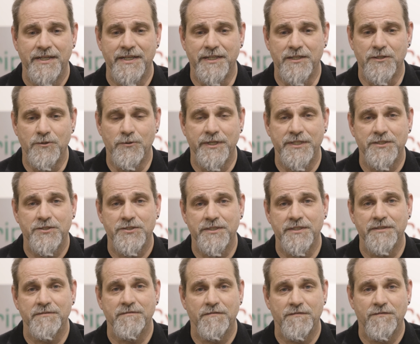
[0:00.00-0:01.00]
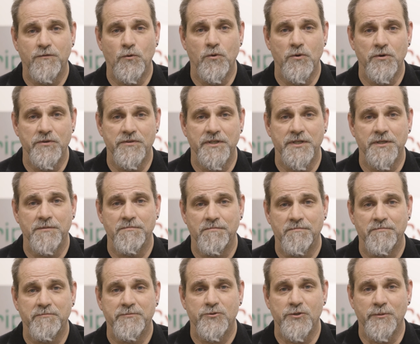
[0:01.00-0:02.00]
integration for the
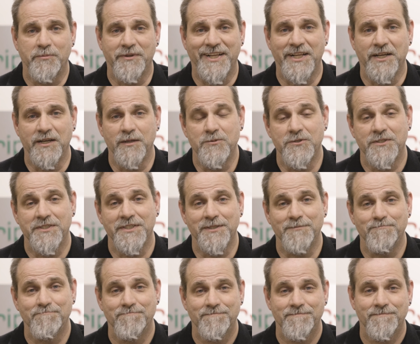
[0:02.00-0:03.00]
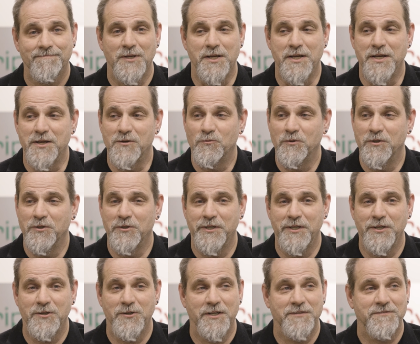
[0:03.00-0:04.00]
TripleCyber team. And we're
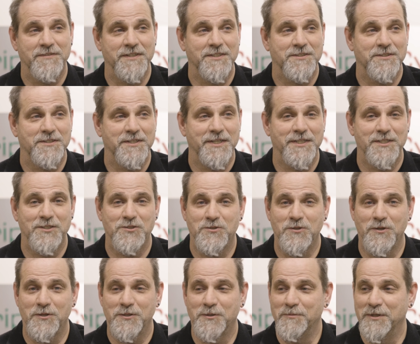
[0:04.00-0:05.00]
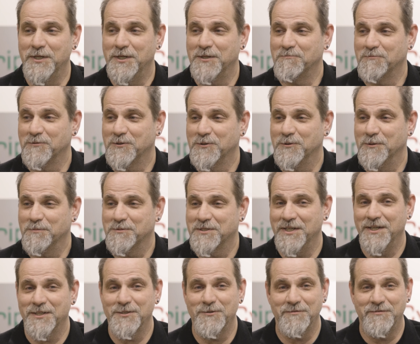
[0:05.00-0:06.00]
here, I think, today to talk about
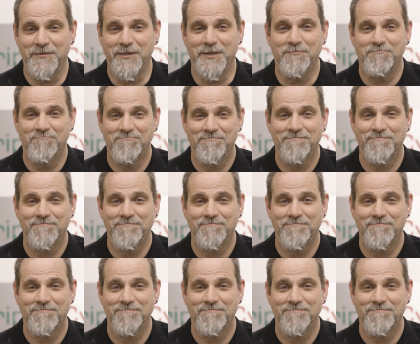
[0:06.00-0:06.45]
cryptography.